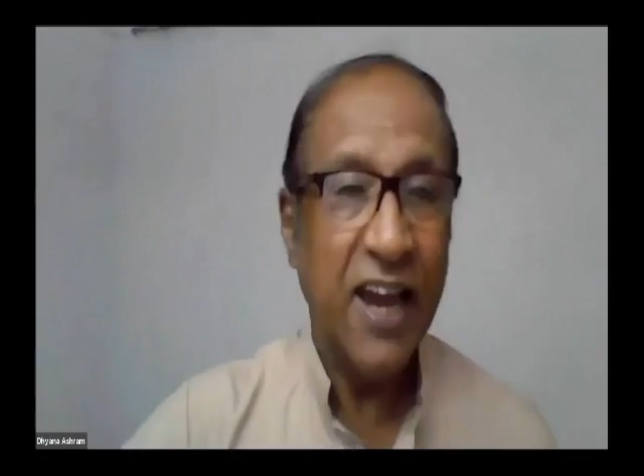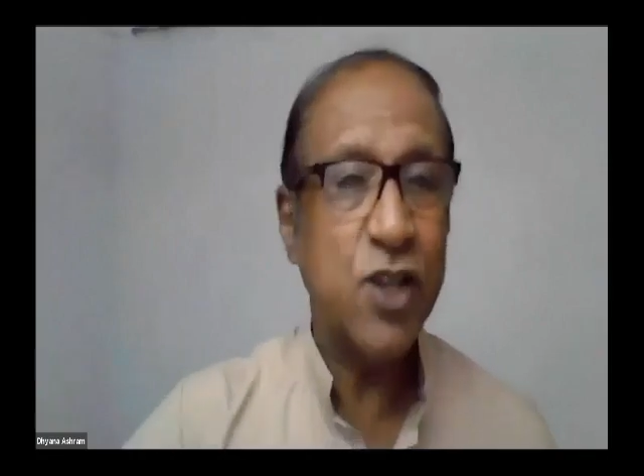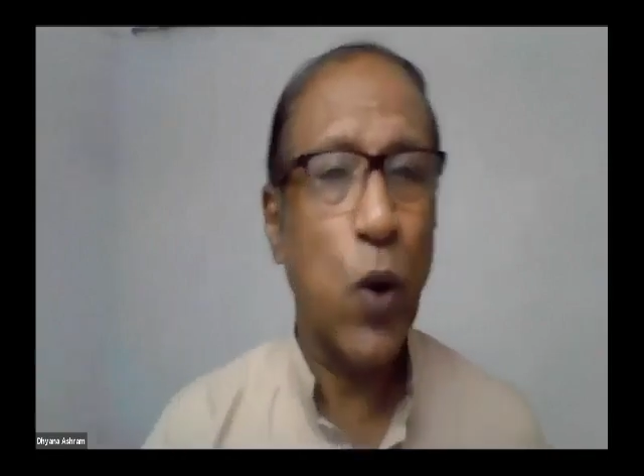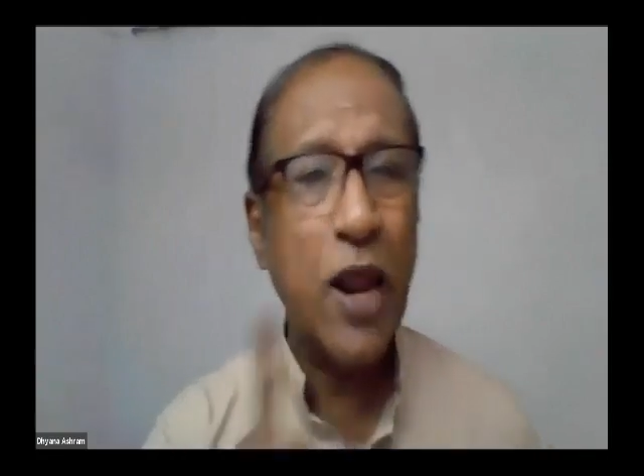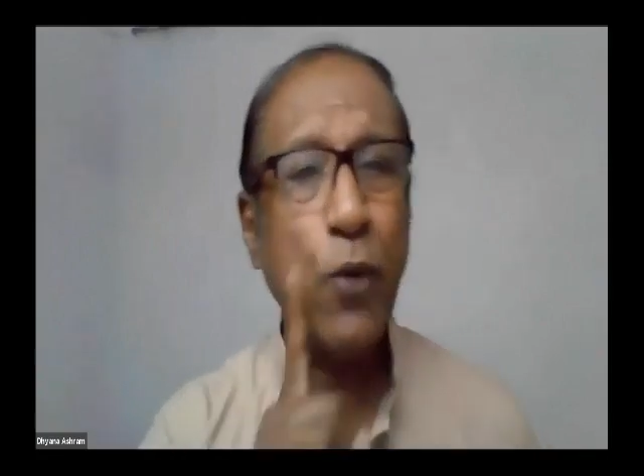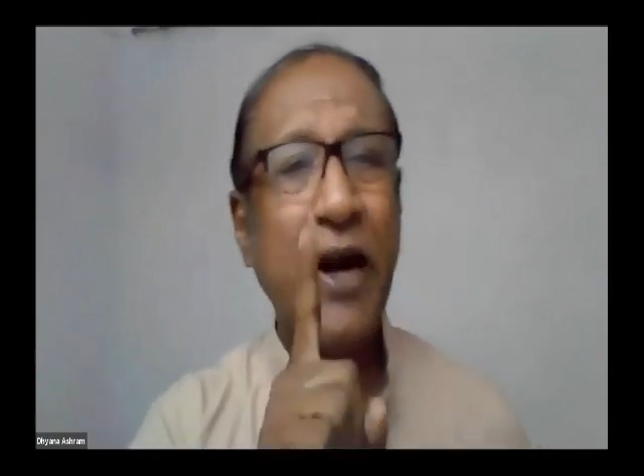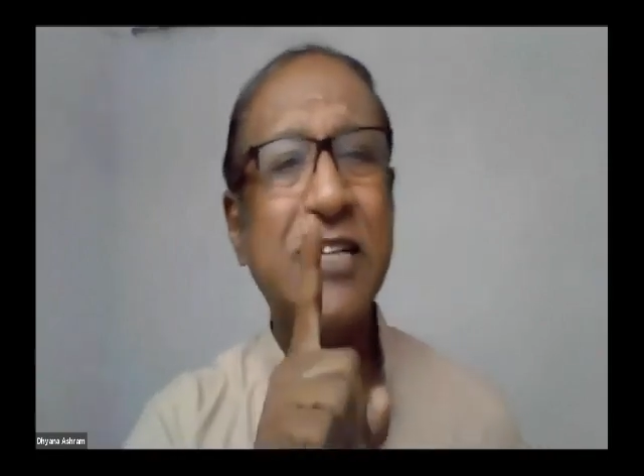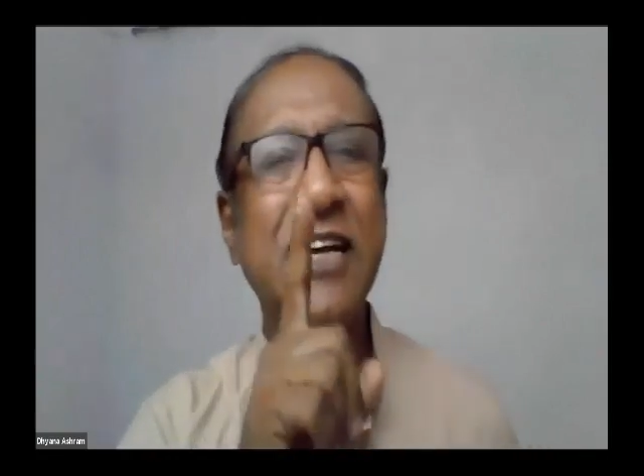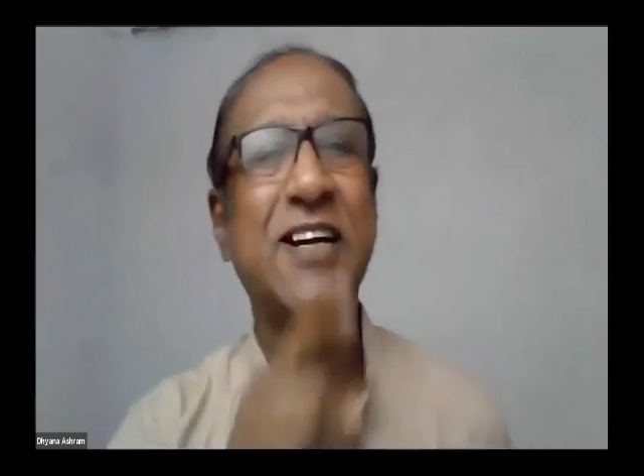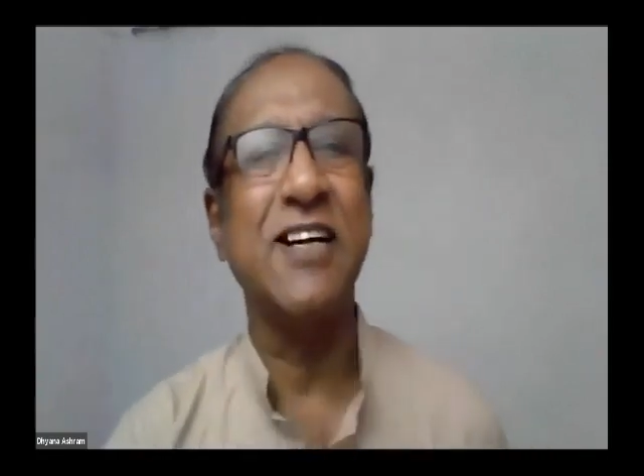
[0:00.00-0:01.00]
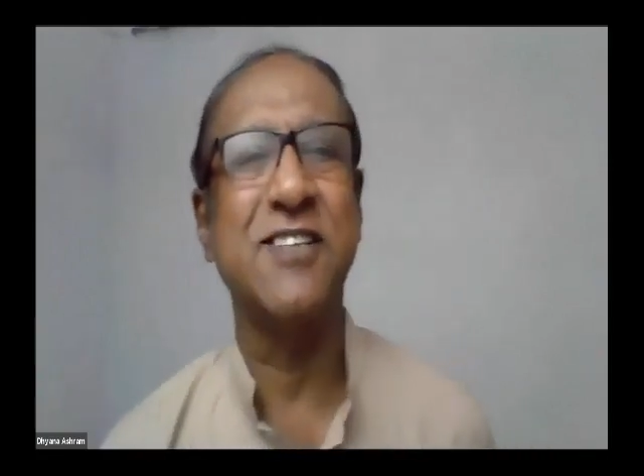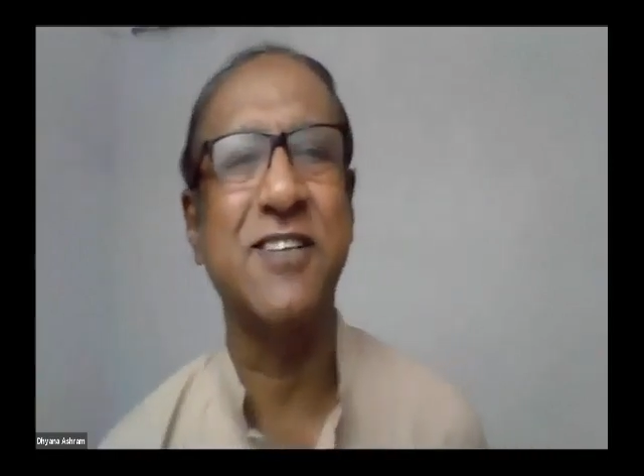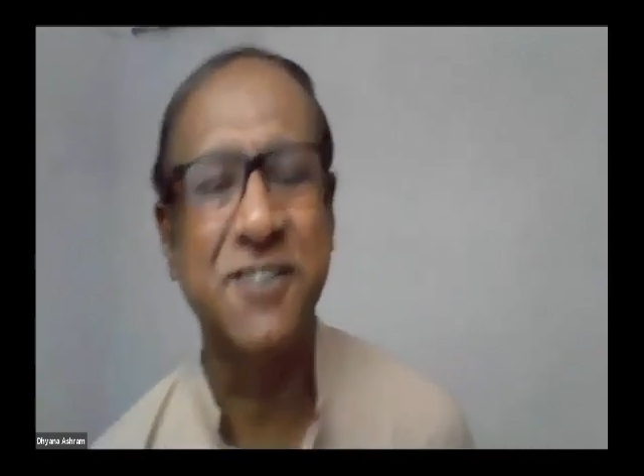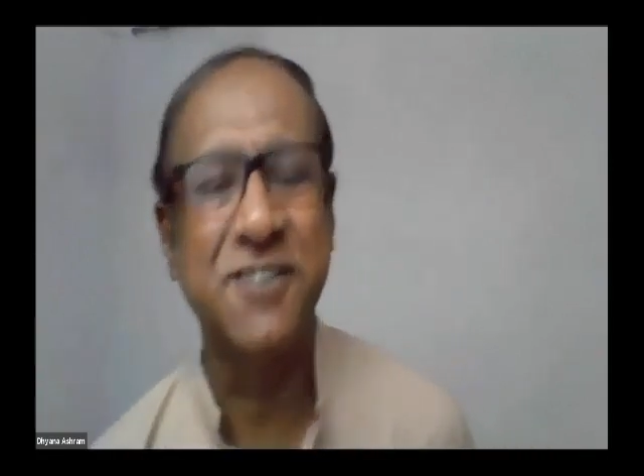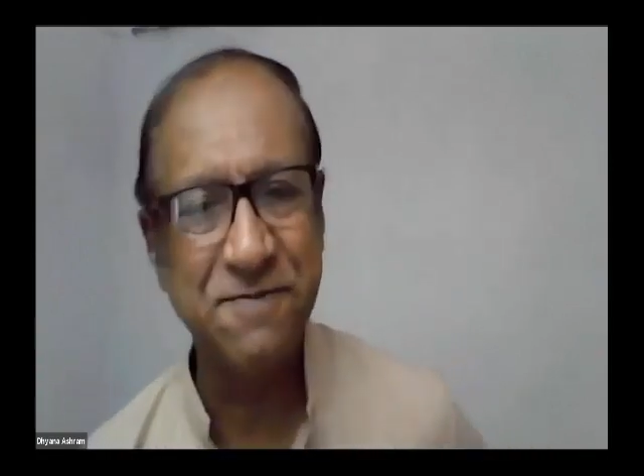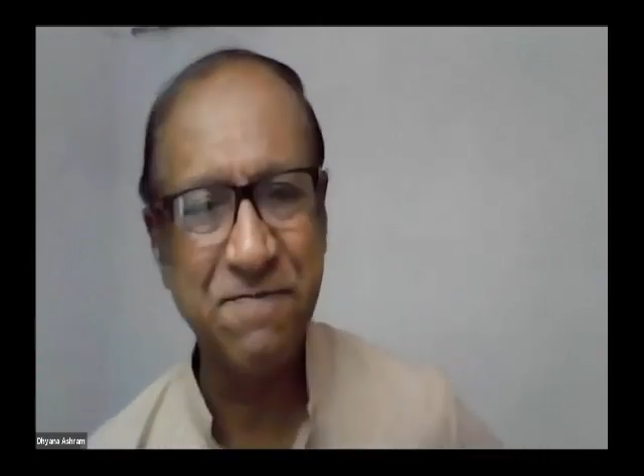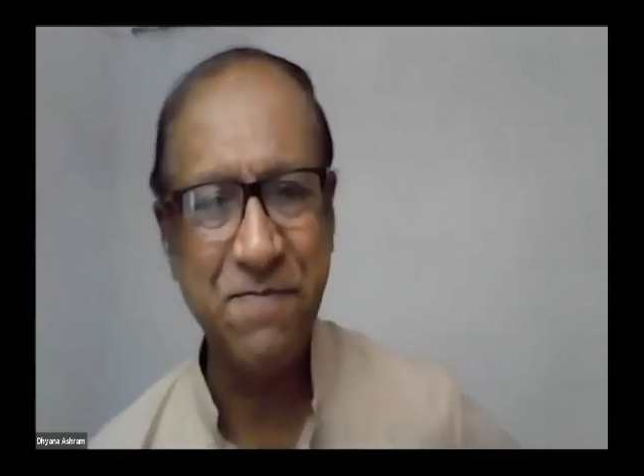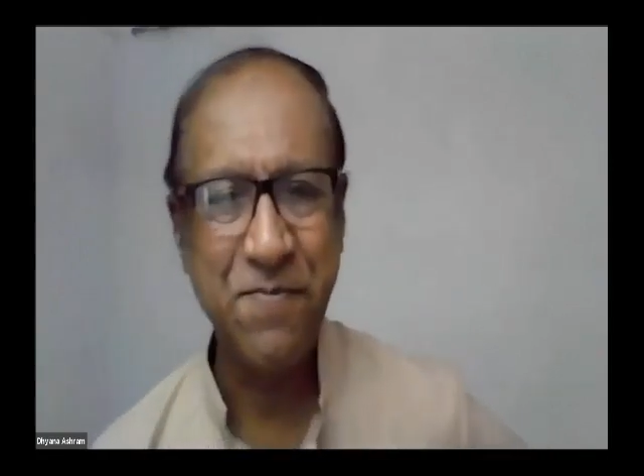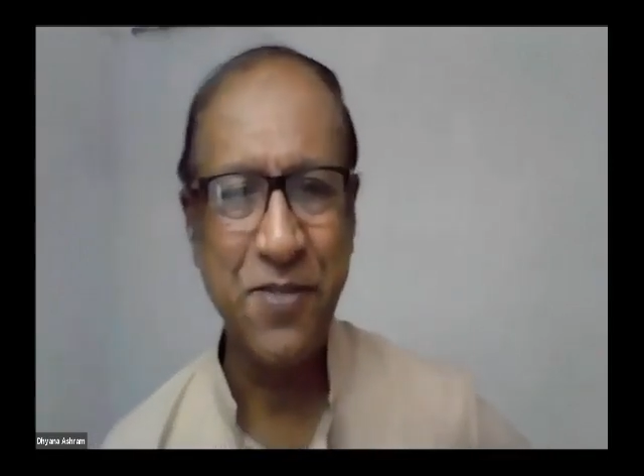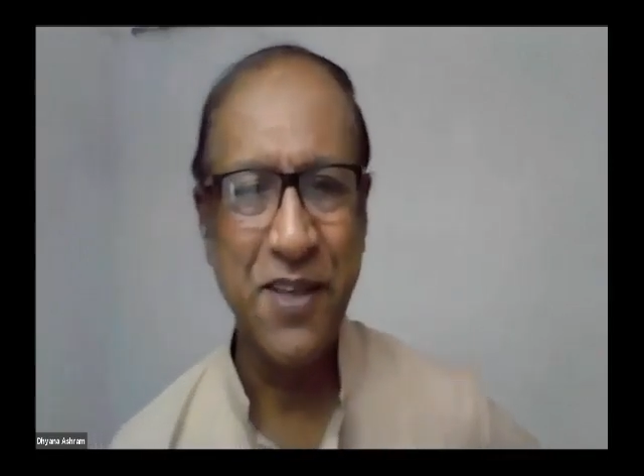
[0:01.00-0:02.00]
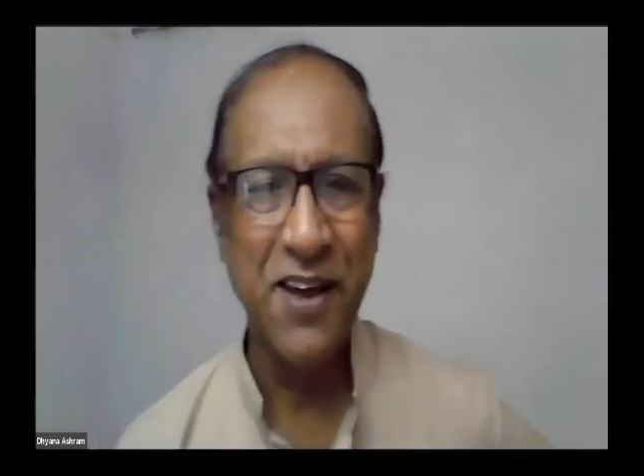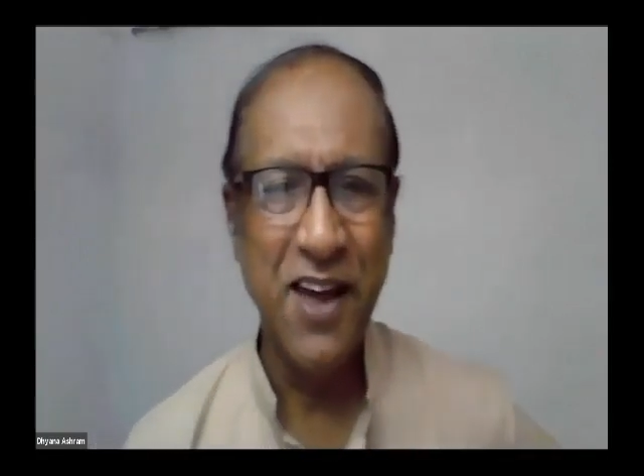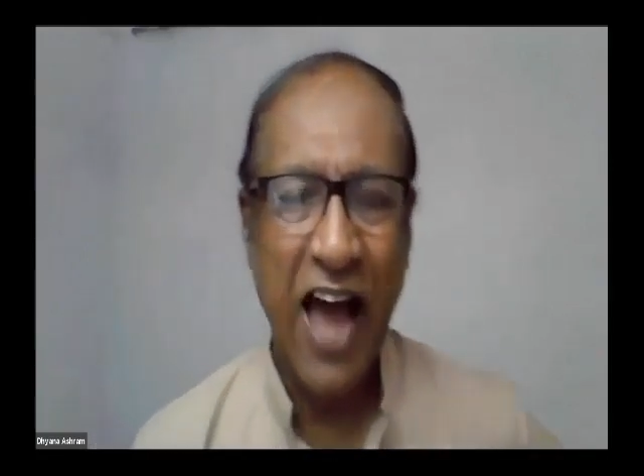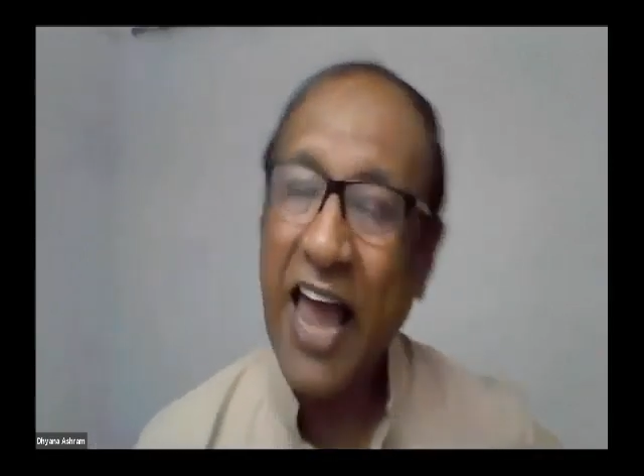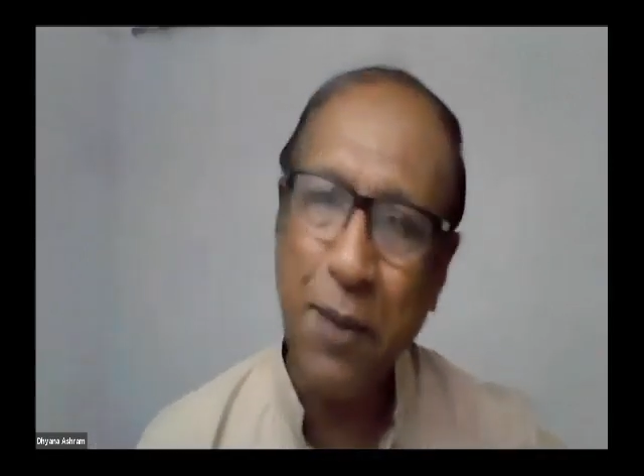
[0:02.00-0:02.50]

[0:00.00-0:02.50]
It's only one sentence. I